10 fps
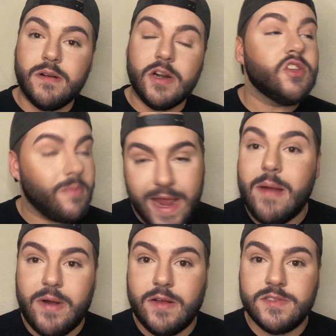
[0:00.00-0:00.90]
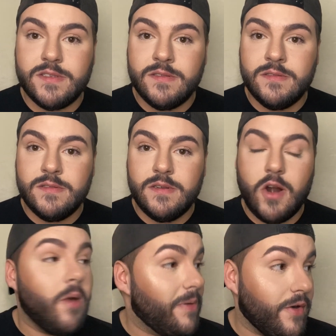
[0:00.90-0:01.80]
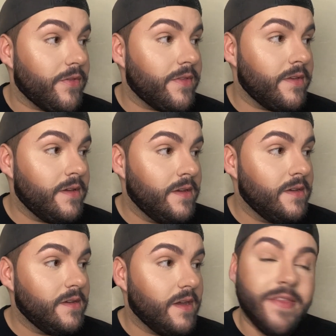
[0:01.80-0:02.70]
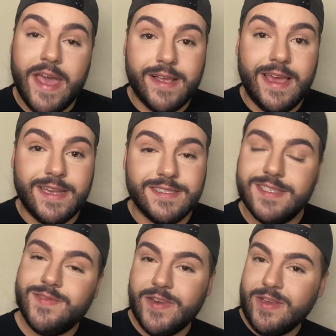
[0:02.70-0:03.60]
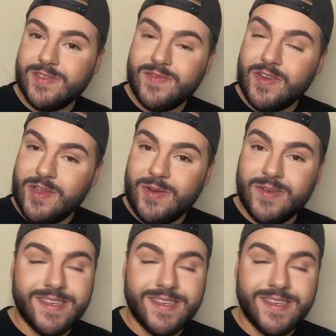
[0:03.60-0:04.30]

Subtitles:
Or do my eyebrows? Or both? In that case, this video is for you.